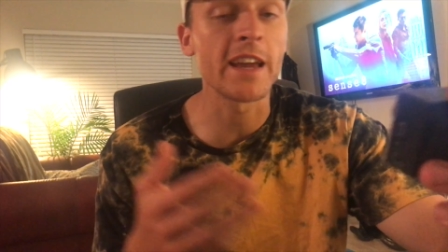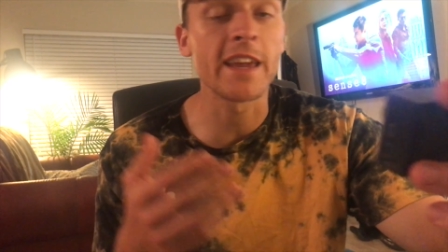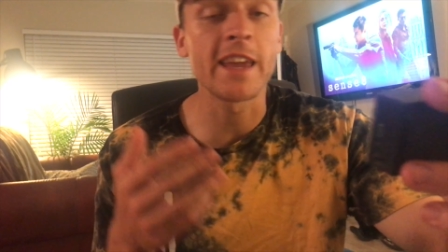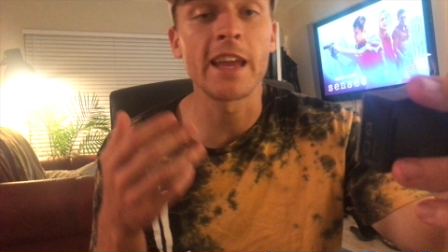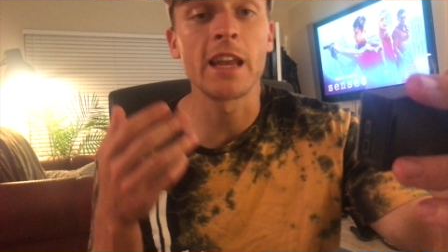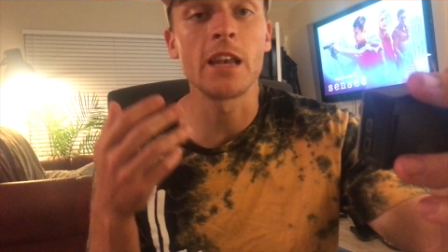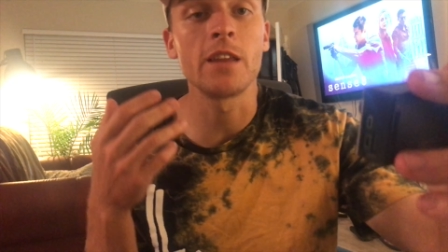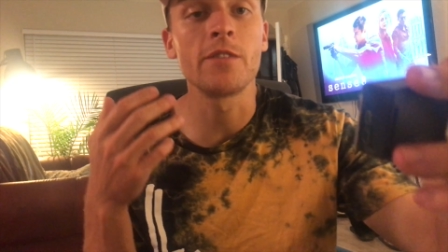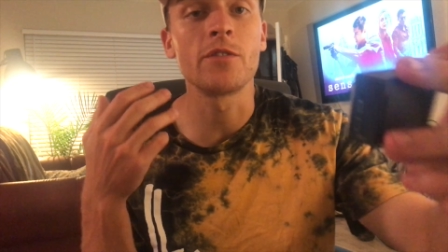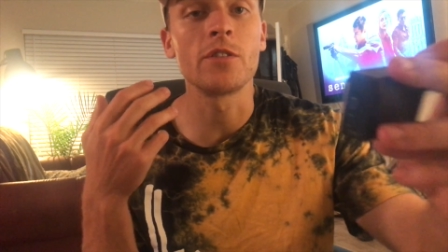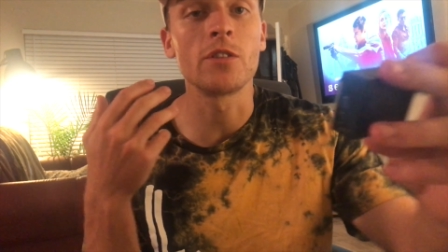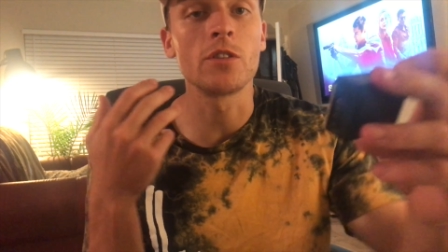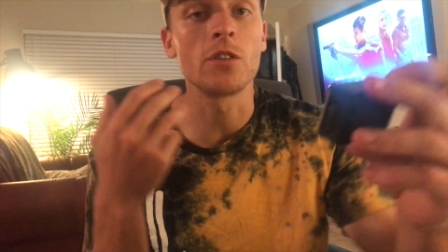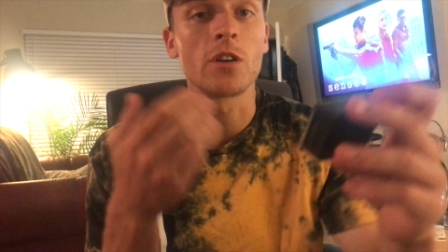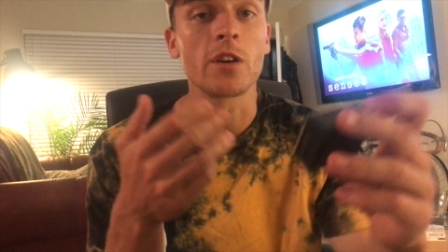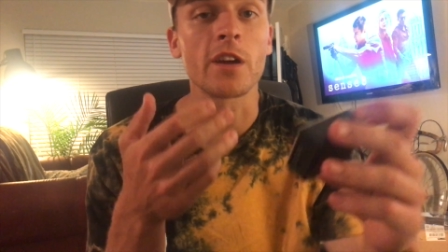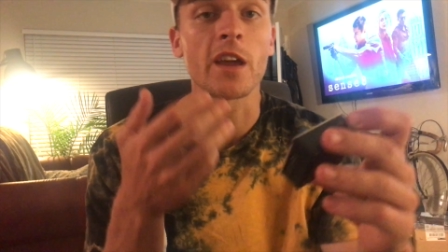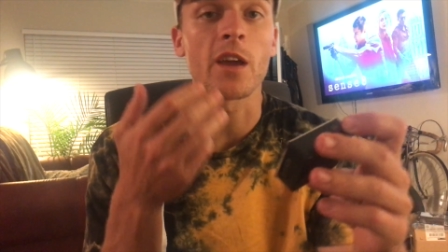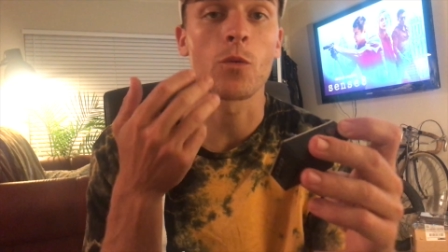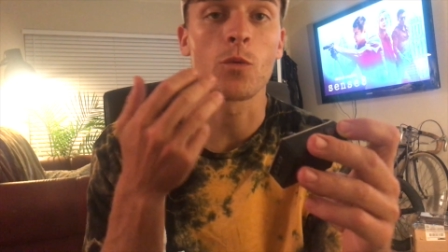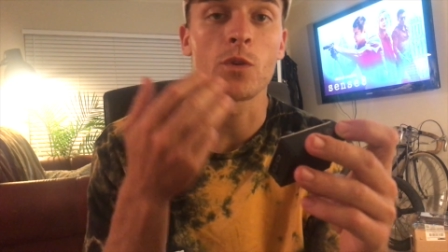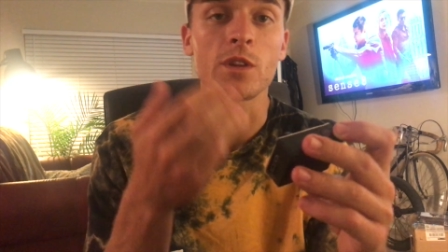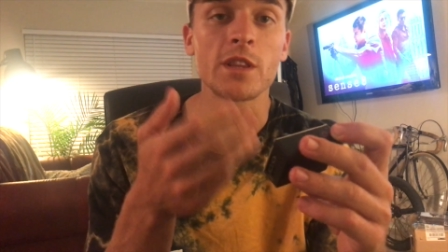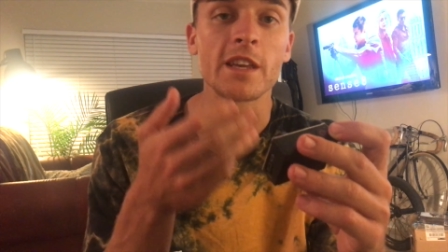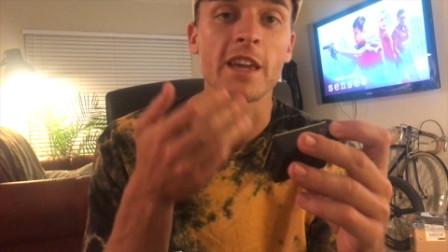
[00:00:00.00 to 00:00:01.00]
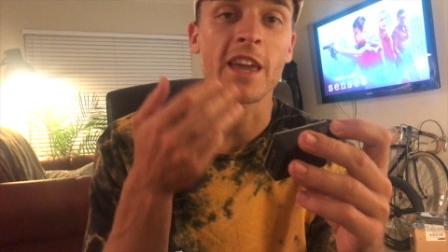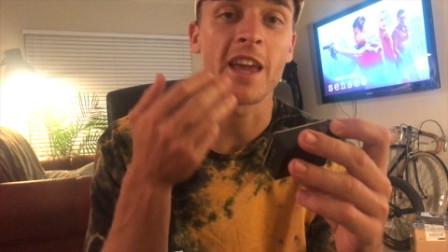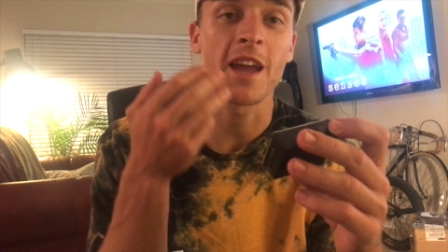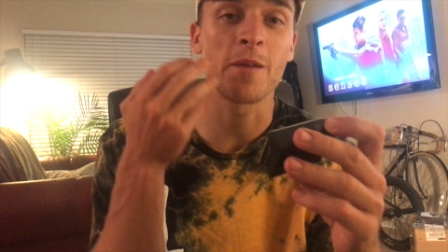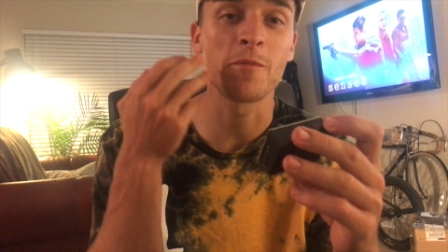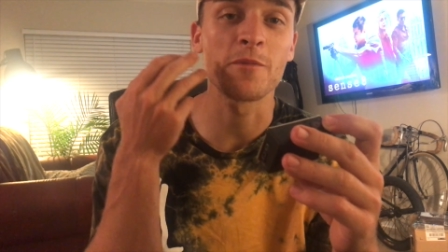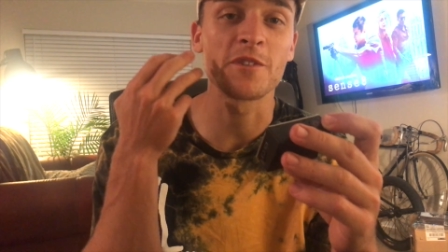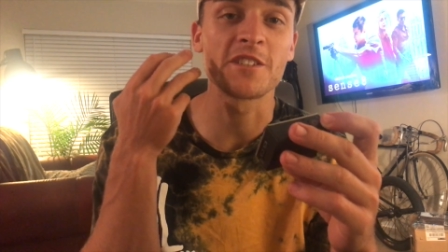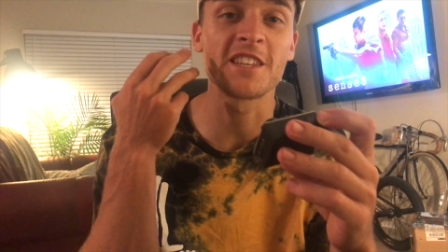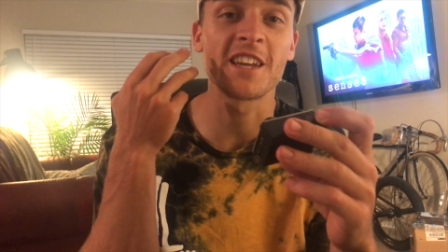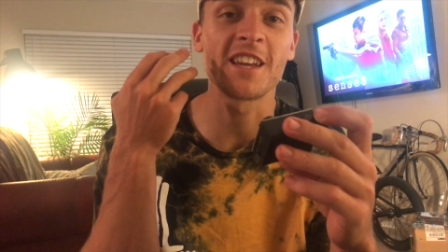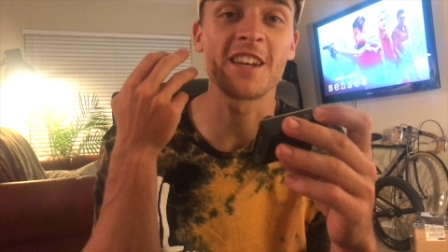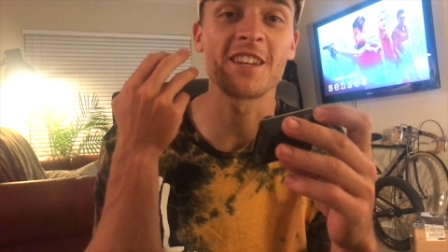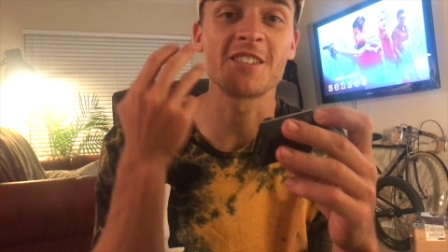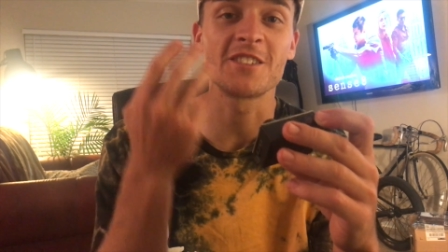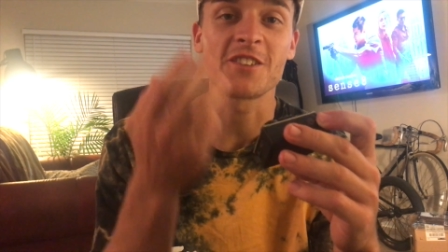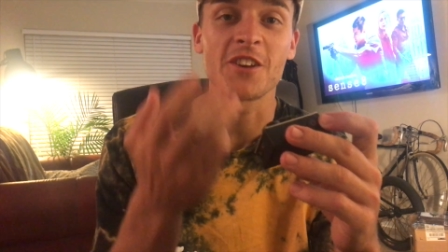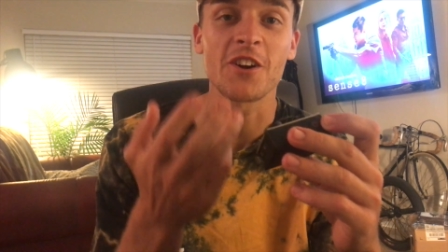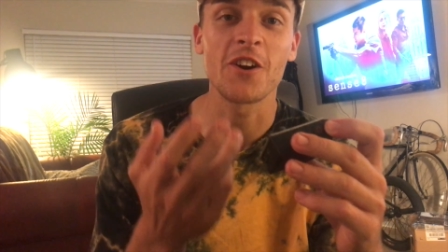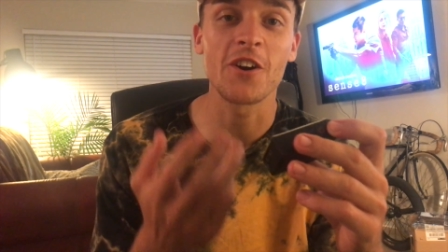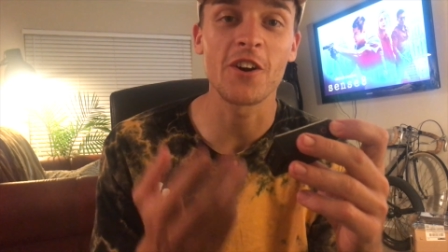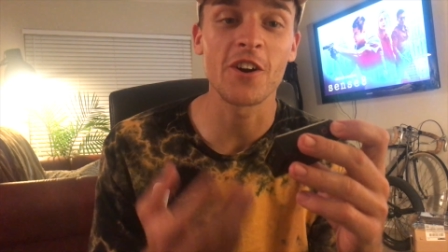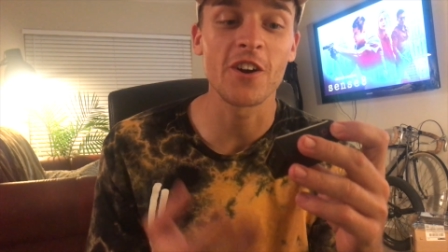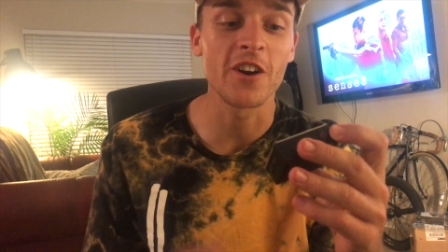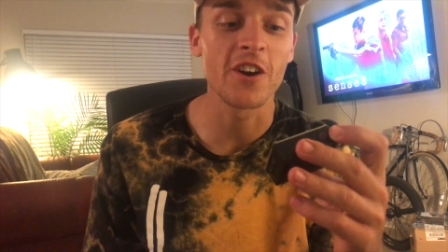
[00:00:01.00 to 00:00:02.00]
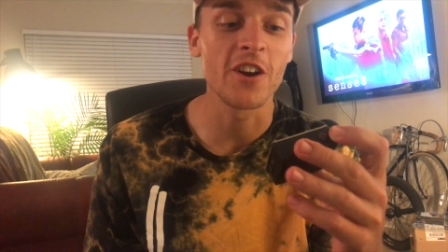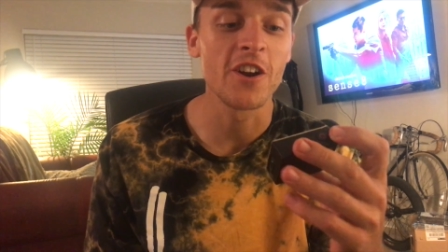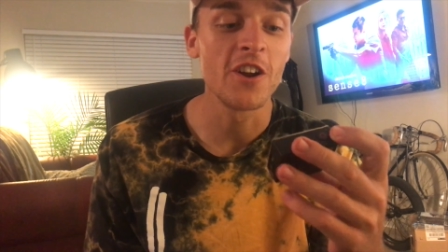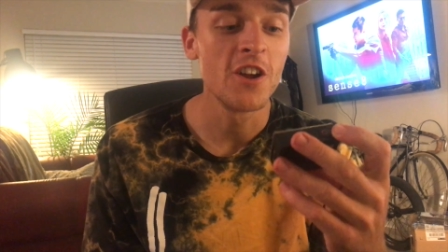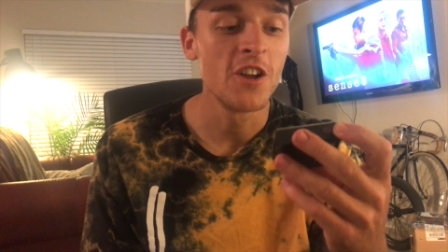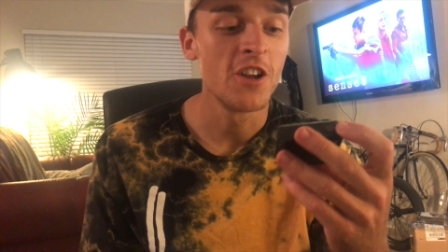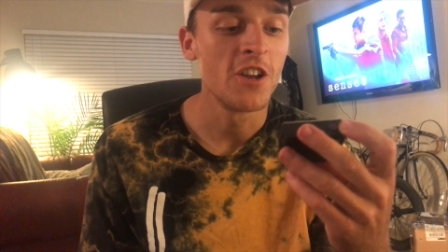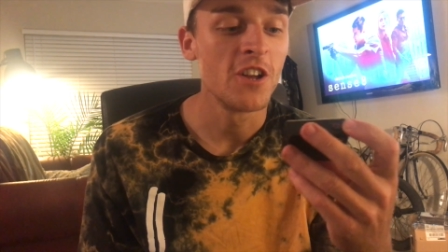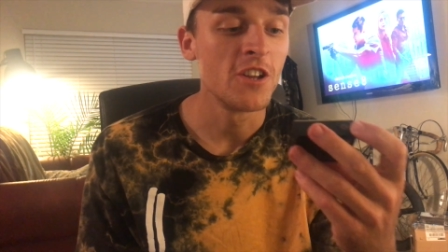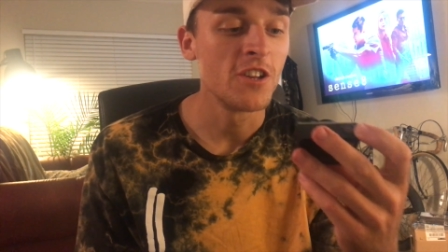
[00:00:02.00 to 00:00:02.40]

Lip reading: I can't even look at what the camera settings are.